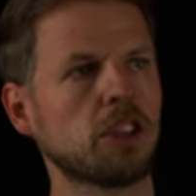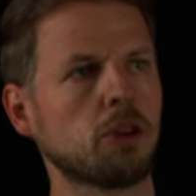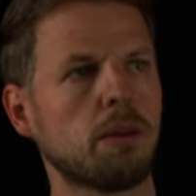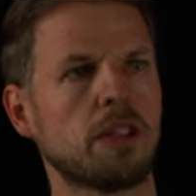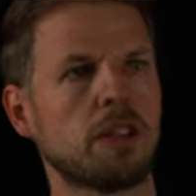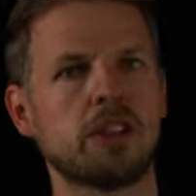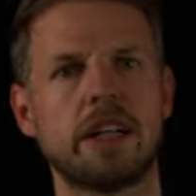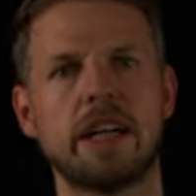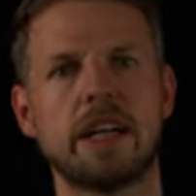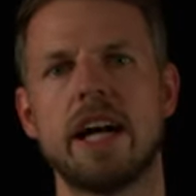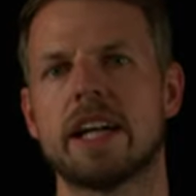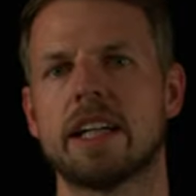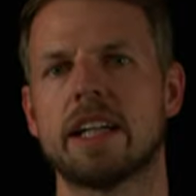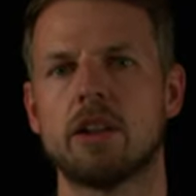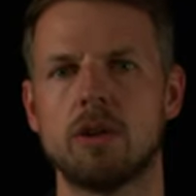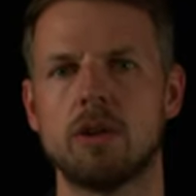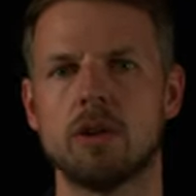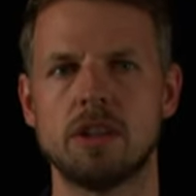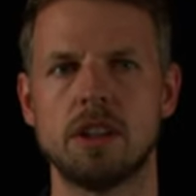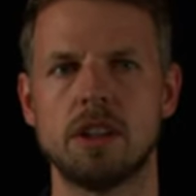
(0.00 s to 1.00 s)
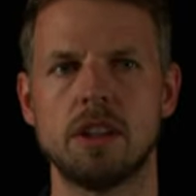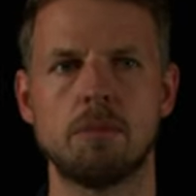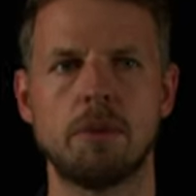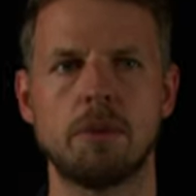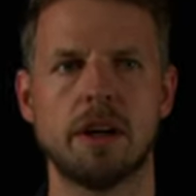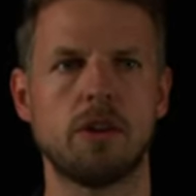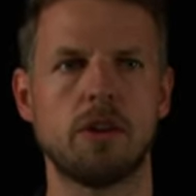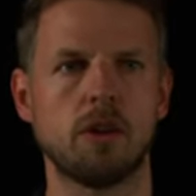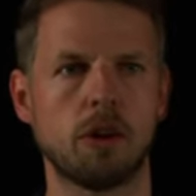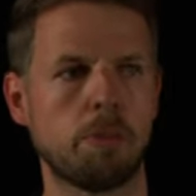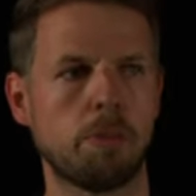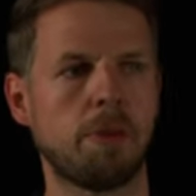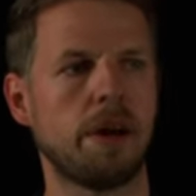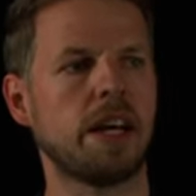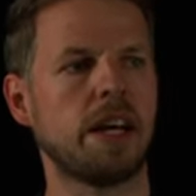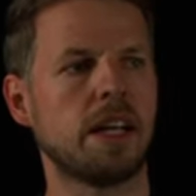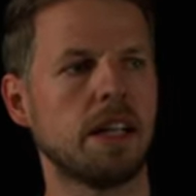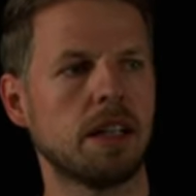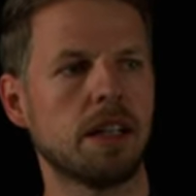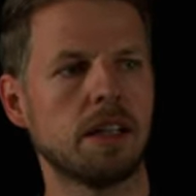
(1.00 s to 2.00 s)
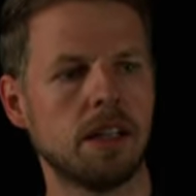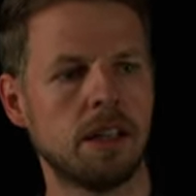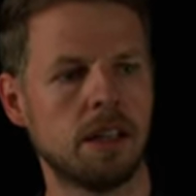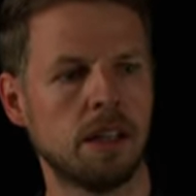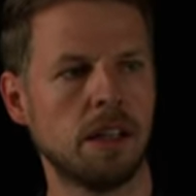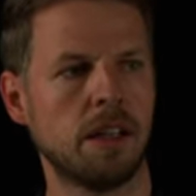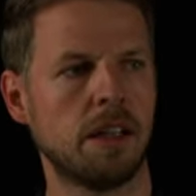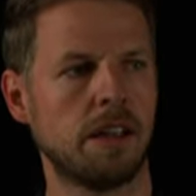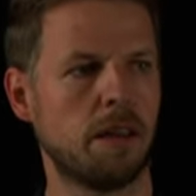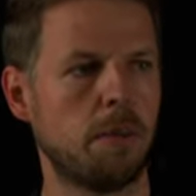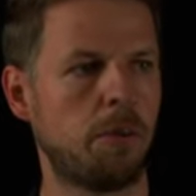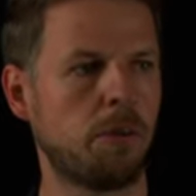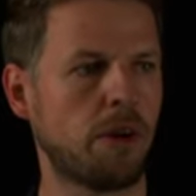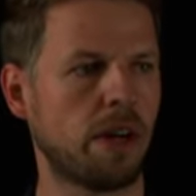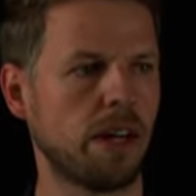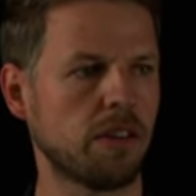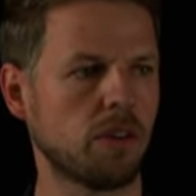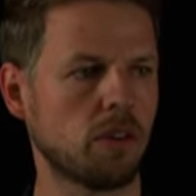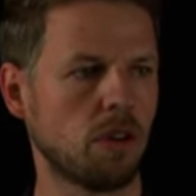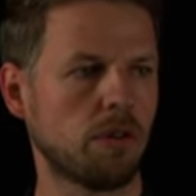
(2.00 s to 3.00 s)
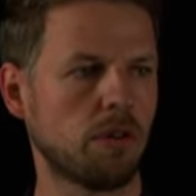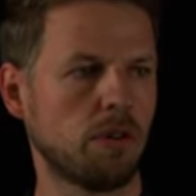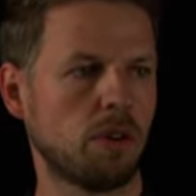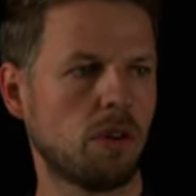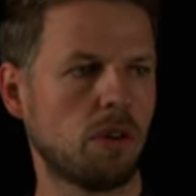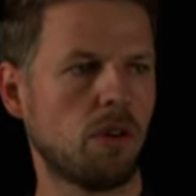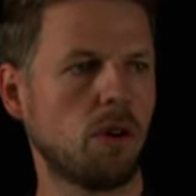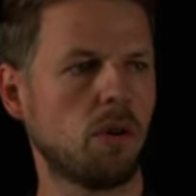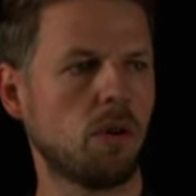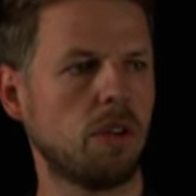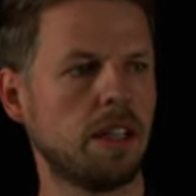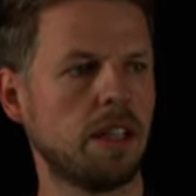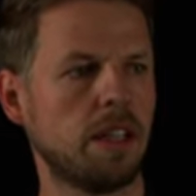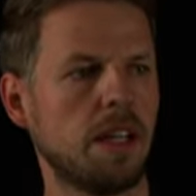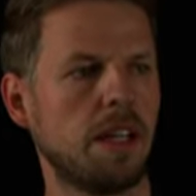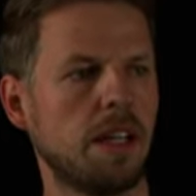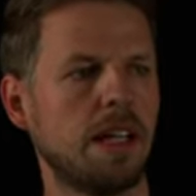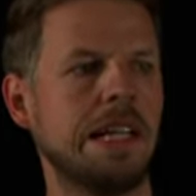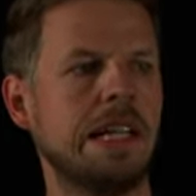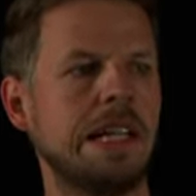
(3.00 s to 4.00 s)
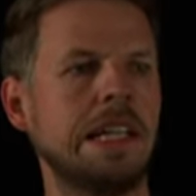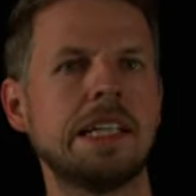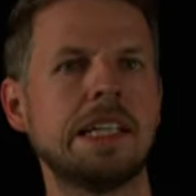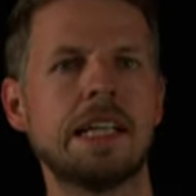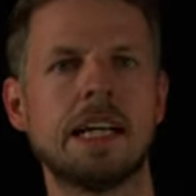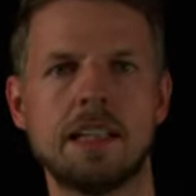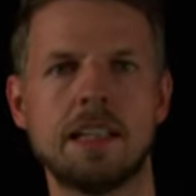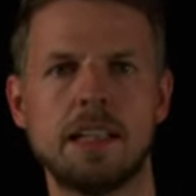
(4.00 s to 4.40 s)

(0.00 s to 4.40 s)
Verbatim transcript: much higher accuracy by not paying the price of you know only linearly